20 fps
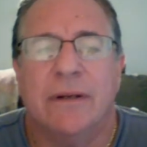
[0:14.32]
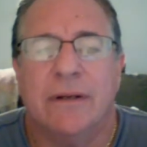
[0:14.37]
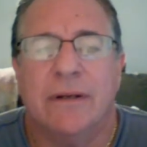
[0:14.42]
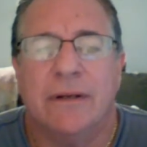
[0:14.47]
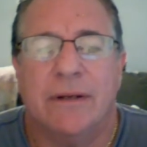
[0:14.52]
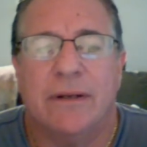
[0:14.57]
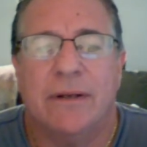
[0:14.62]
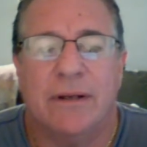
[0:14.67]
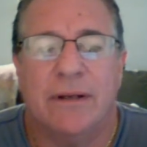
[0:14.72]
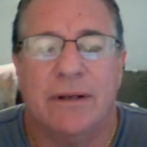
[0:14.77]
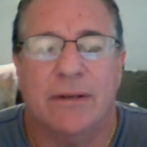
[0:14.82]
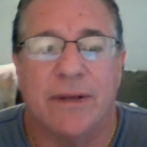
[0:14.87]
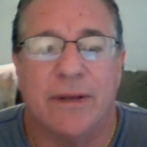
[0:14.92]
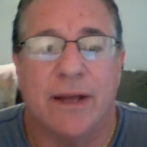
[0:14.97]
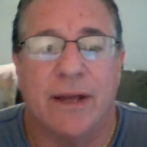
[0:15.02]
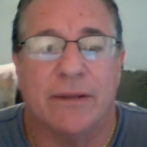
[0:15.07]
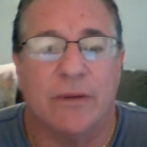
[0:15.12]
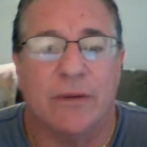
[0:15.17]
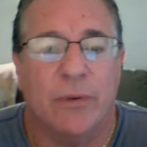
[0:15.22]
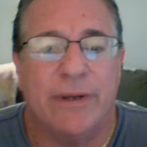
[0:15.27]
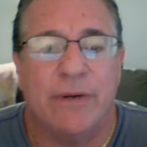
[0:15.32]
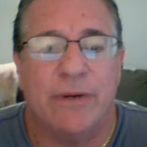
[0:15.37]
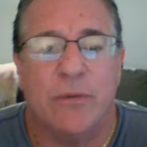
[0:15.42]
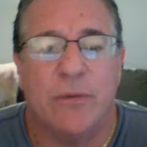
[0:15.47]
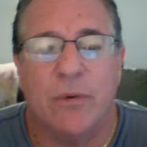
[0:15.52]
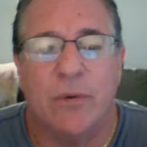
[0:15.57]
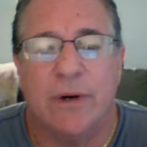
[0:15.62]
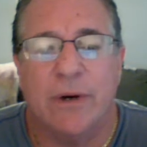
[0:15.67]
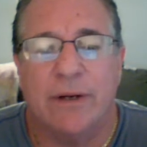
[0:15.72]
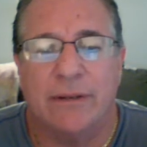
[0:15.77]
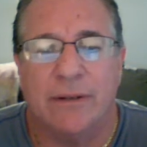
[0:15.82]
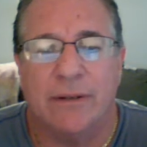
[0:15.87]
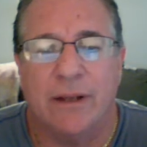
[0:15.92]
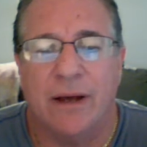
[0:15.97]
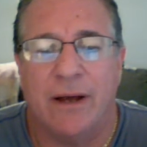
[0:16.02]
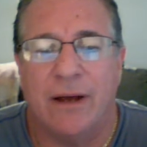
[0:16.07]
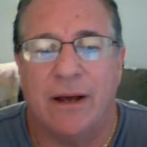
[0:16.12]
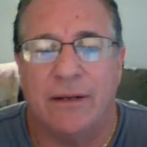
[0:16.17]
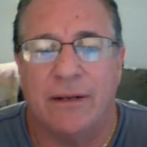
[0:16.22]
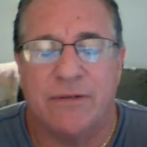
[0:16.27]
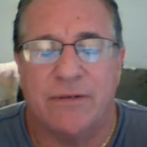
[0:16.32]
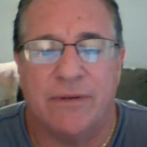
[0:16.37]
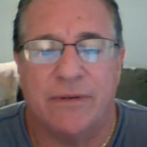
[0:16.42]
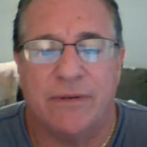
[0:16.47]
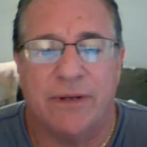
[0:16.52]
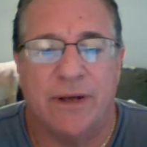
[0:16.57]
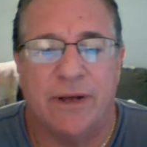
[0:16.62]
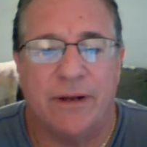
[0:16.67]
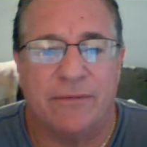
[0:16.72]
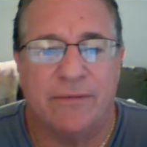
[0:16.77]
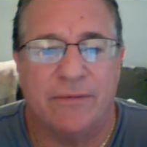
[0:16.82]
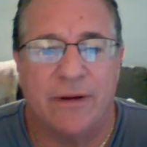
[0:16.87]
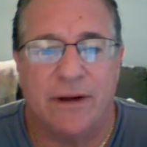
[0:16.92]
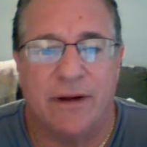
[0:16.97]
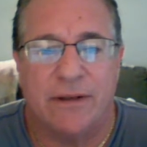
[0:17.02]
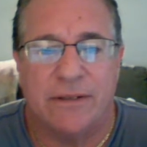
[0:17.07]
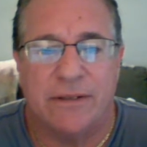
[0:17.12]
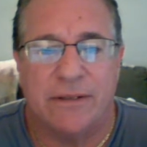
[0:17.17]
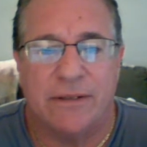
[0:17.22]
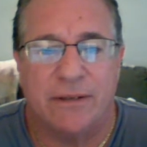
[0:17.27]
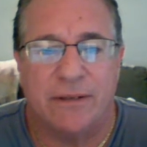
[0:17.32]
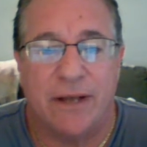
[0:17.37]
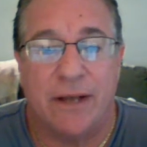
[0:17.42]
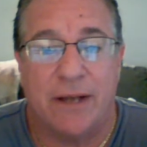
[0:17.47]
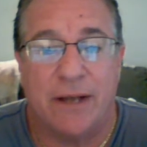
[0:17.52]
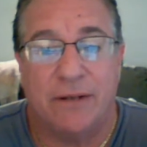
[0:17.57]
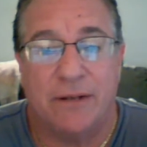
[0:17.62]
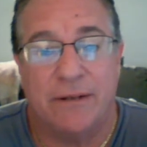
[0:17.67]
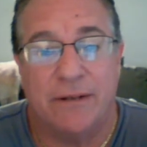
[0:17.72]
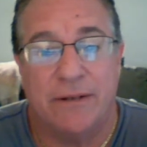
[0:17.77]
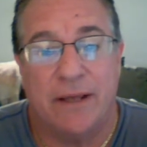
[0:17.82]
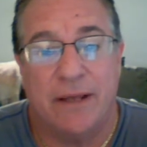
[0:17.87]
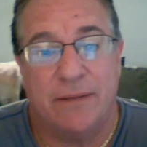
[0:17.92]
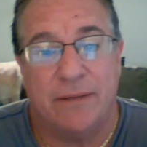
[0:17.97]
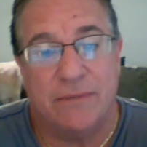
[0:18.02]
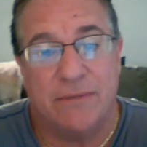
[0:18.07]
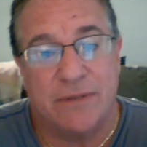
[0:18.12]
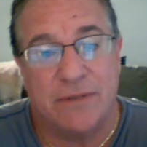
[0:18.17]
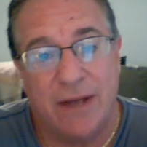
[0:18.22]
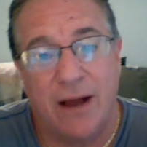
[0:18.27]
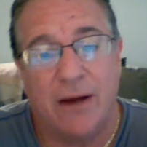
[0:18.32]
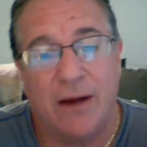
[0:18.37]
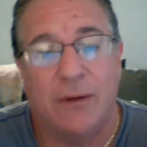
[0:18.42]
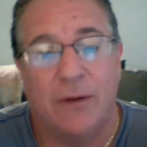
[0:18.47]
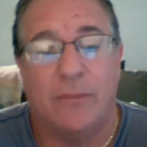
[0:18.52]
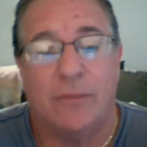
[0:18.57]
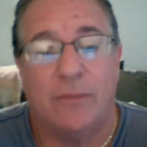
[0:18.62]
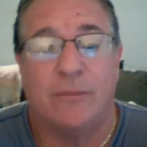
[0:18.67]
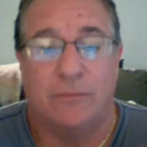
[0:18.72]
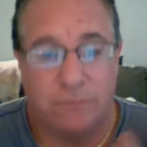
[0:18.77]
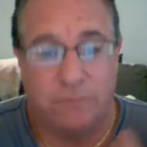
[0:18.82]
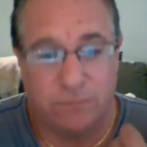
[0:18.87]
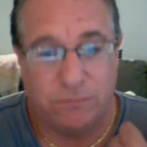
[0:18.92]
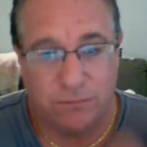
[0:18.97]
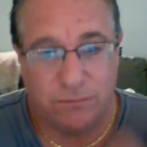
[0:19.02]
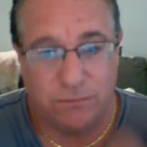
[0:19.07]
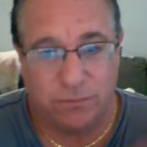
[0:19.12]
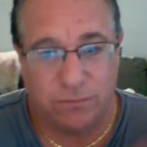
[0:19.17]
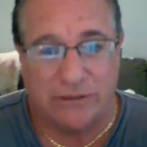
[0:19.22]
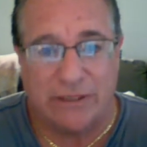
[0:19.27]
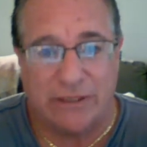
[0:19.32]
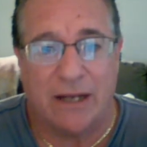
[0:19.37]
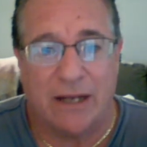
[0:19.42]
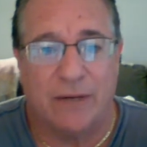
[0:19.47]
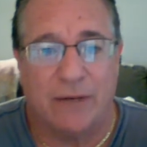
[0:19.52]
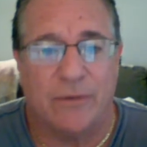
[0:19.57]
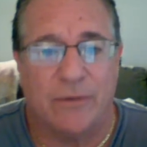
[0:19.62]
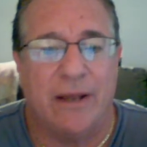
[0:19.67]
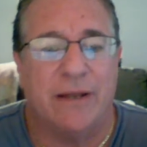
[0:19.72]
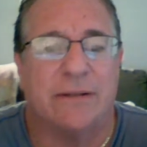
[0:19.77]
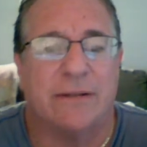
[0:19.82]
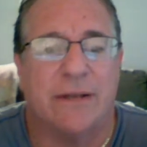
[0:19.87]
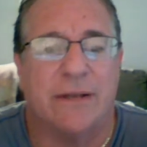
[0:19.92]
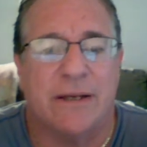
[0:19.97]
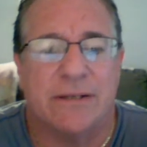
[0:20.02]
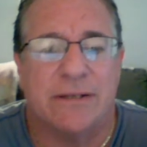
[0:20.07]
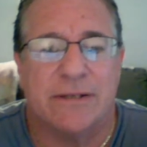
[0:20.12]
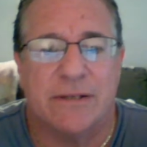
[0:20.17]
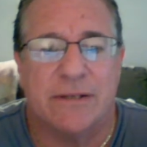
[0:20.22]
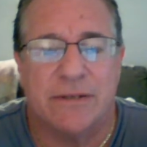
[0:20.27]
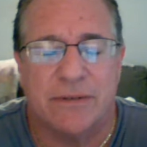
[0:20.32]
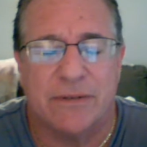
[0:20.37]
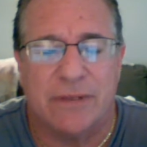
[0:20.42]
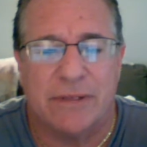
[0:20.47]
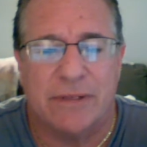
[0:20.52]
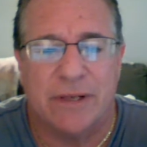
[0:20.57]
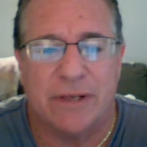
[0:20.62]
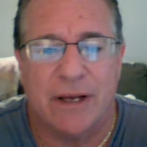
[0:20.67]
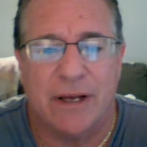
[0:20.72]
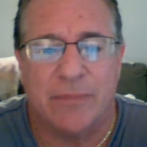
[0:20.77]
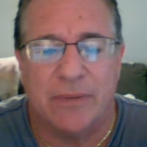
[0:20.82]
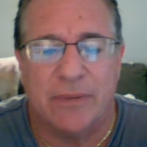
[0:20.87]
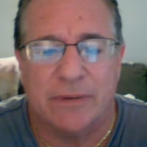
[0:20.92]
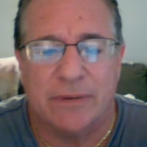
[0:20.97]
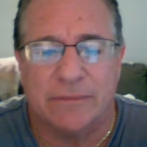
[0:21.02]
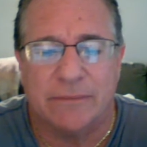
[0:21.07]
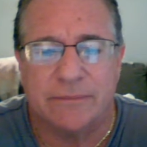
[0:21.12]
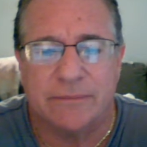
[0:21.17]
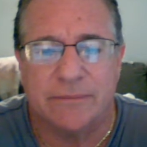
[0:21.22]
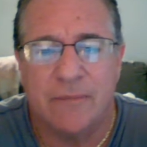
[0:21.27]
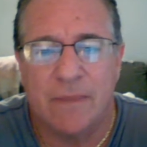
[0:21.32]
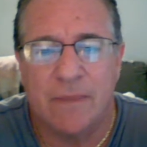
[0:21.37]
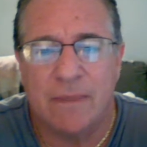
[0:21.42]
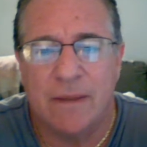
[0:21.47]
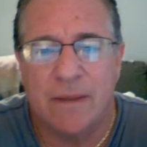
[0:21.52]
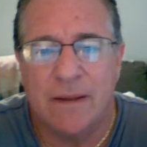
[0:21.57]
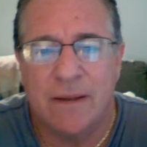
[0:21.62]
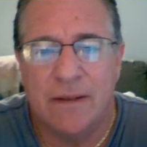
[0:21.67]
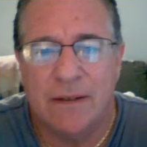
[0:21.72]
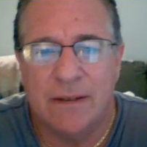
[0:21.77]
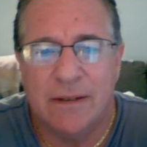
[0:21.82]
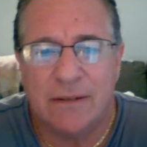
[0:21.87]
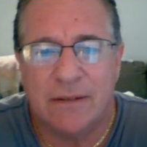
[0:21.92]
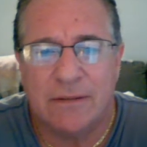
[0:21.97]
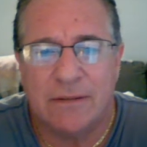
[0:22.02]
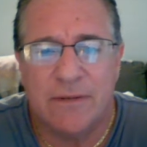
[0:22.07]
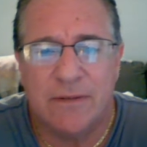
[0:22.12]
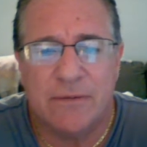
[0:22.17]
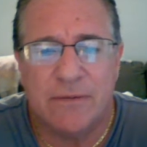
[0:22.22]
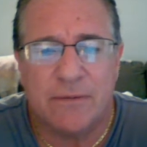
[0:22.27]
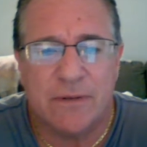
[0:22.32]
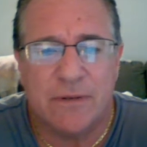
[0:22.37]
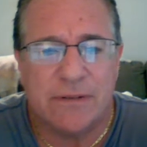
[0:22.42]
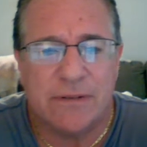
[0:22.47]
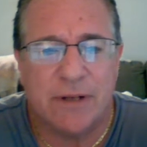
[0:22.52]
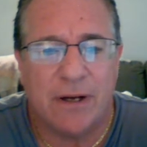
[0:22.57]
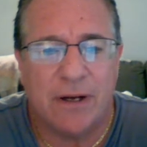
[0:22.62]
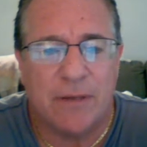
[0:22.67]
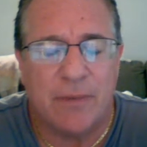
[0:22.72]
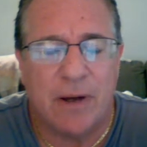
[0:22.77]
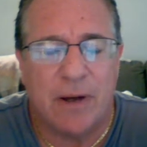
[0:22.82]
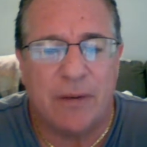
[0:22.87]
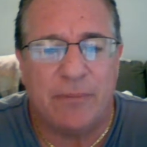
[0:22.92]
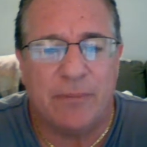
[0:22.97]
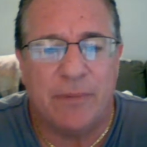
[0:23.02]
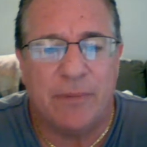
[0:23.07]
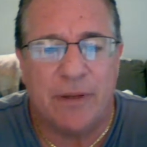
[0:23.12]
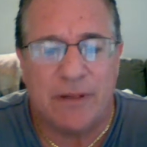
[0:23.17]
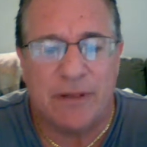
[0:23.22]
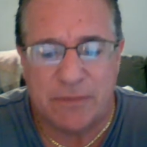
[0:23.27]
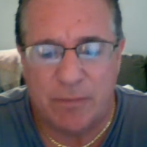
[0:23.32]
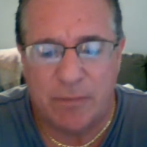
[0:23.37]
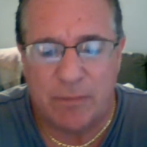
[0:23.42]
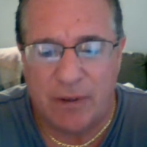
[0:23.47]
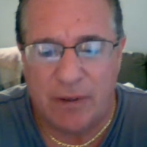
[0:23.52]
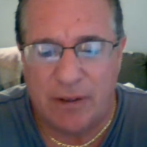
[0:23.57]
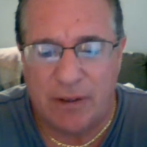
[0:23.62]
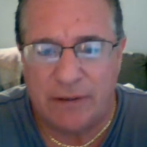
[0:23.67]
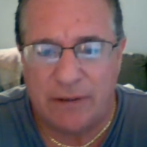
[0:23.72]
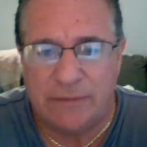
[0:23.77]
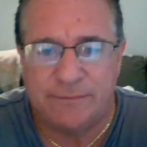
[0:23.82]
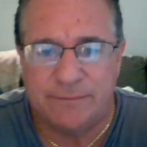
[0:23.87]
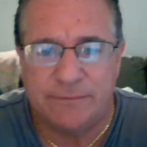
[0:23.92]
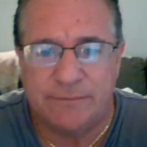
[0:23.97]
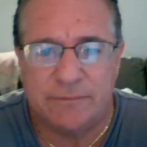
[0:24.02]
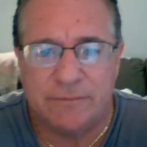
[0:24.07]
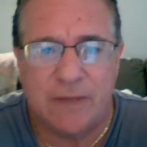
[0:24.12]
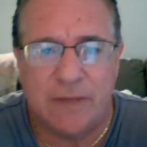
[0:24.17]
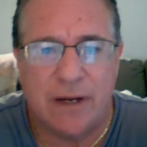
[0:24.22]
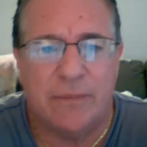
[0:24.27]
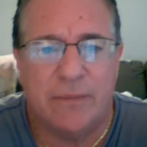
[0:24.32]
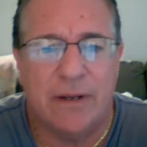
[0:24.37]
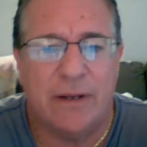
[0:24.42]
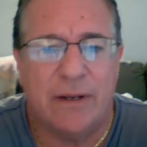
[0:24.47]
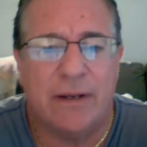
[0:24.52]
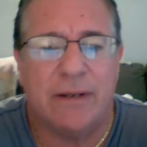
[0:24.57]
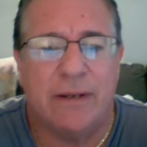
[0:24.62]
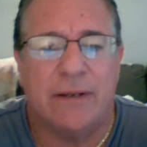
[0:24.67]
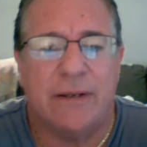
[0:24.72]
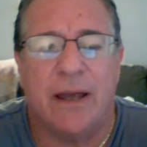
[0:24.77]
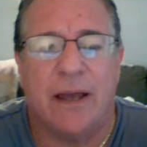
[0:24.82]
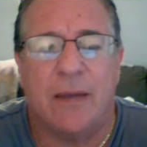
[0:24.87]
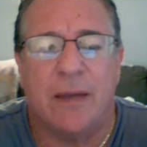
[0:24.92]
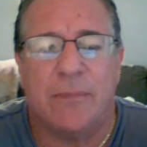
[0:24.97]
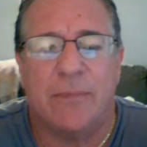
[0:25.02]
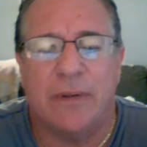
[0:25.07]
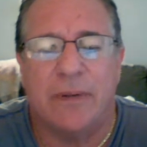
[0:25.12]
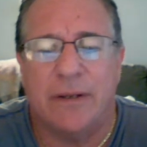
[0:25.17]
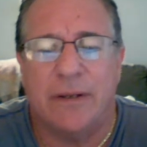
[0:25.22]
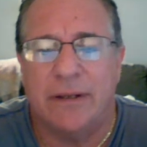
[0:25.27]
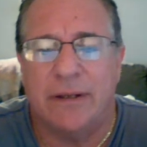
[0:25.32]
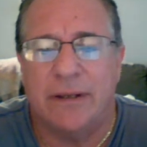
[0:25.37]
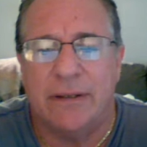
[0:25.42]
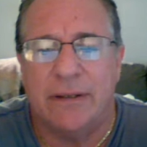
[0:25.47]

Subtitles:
And we got the week 1 lines for the NFL. I see a lot of good games now, but you got to wait in case injuries happen. So let me first talk about baseball. I've been handicapping it,